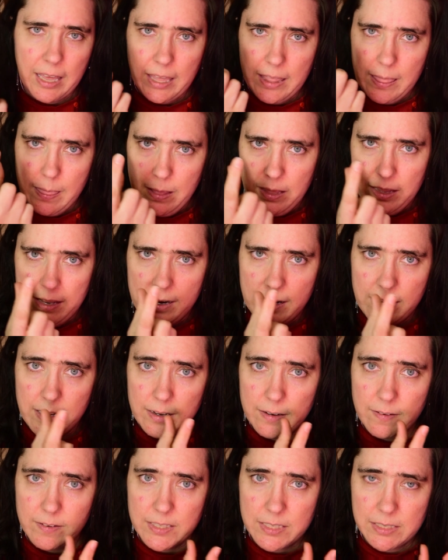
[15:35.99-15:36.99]
and then
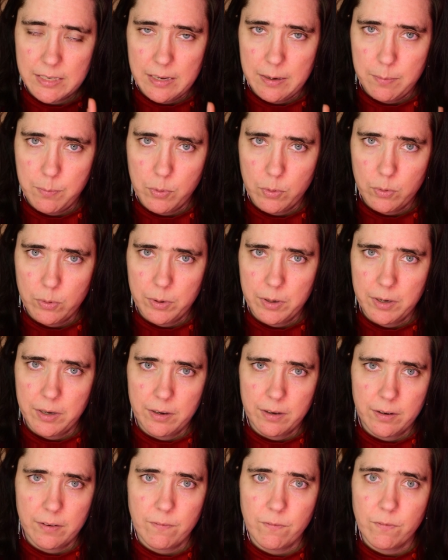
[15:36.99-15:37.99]

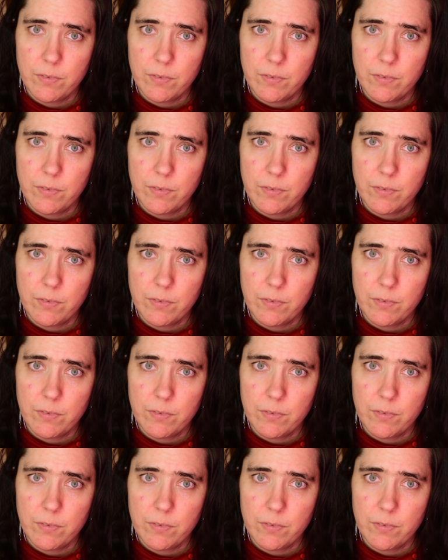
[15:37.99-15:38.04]
tapering